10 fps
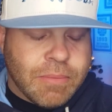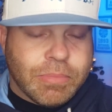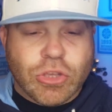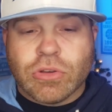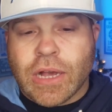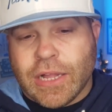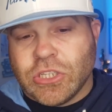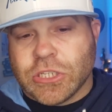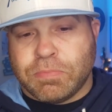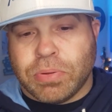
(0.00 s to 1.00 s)
But UConn
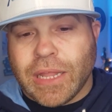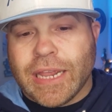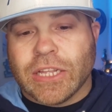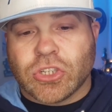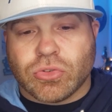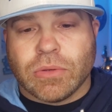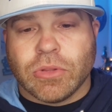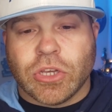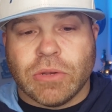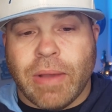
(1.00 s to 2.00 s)
just played
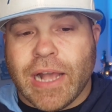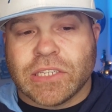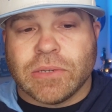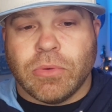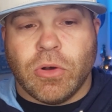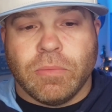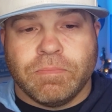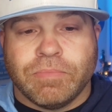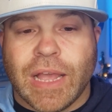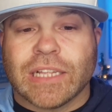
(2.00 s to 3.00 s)
extremely good basketball.
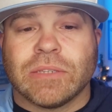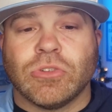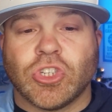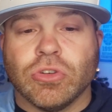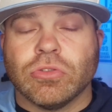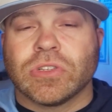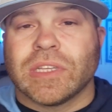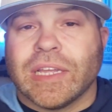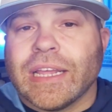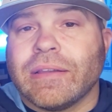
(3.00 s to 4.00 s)
They had some shooters
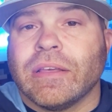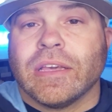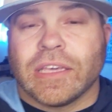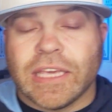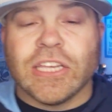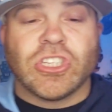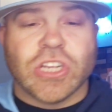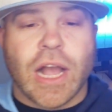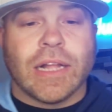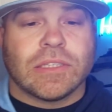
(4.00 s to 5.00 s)
that hit key
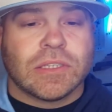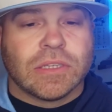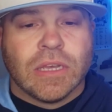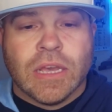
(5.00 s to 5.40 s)
shots.